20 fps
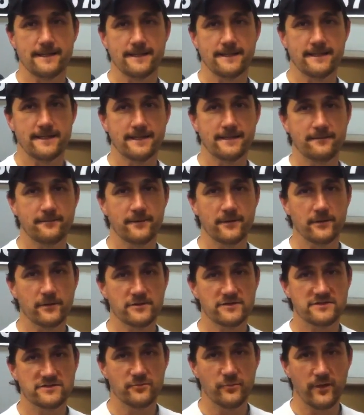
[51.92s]
I'm going to
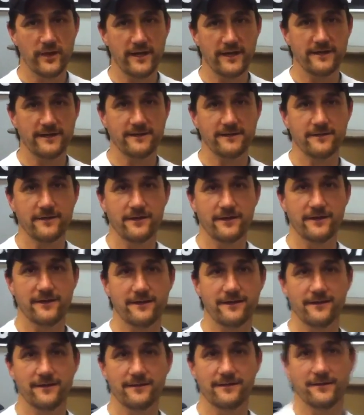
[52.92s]
lose some weight
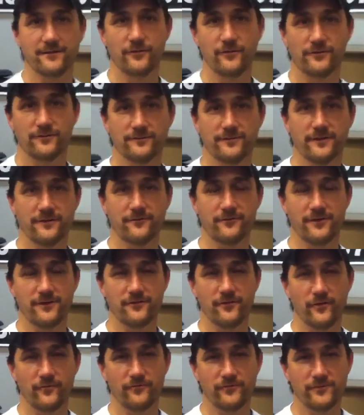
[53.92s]

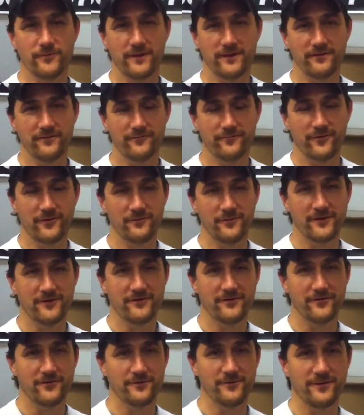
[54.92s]
and hopefully run my
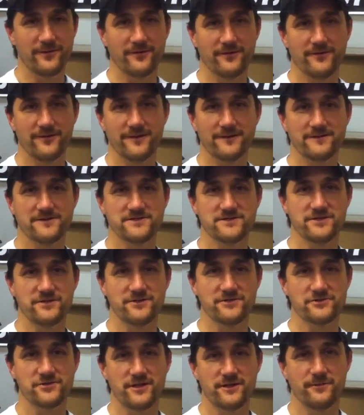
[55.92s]
third marathon this
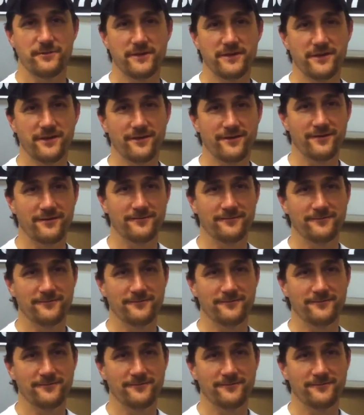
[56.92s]
year, try to PR.